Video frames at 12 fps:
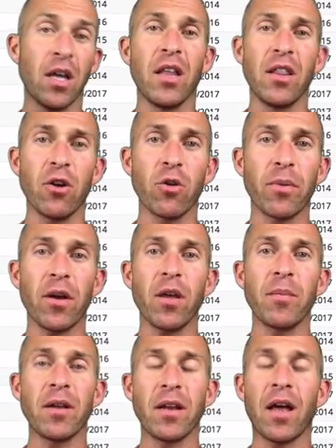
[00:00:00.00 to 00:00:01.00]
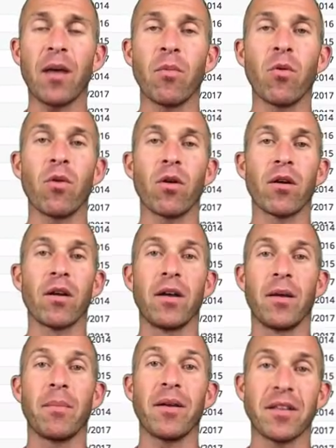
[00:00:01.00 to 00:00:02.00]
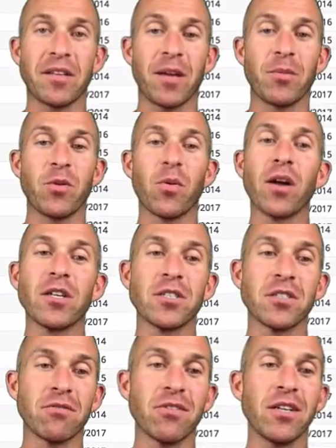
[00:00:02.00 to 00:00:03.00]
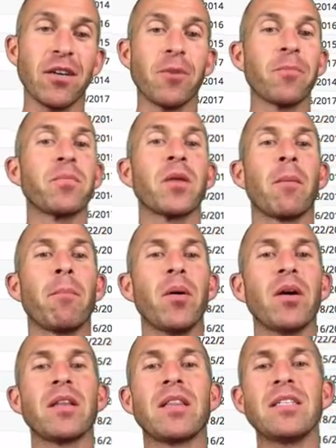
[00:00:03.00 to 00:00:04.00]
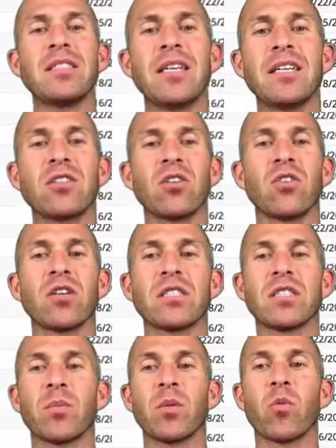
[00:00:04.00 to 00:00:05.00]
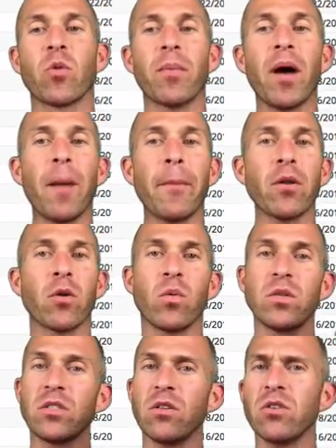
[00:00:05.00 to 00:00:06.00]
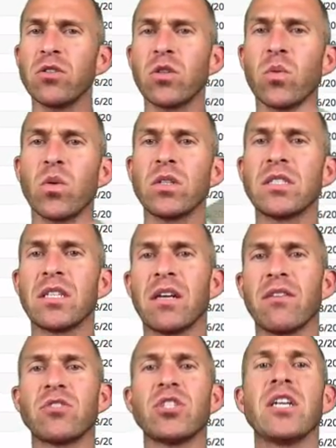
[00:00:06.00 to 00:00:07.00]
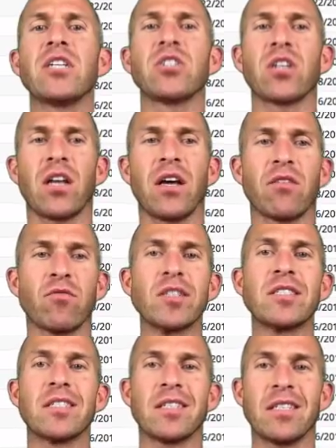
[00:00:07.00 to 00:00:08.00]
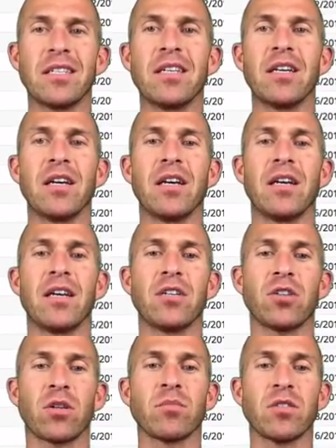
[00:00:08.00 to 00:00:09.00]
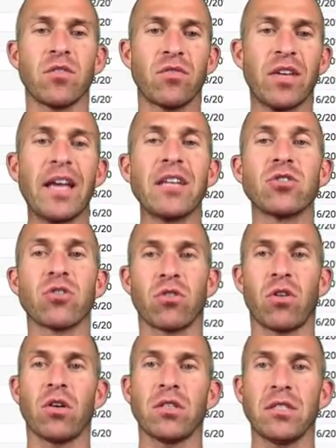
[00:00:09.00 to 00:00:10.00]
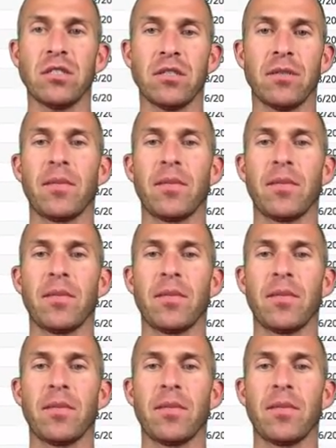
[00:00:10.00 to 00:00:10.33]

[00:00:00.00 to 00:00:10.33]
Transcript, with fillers: There will probably be a lot more by the time you watch this video. But this takes a look at some of the more popular ones and also the ones that have changed a lot recently in terms of gains or losses.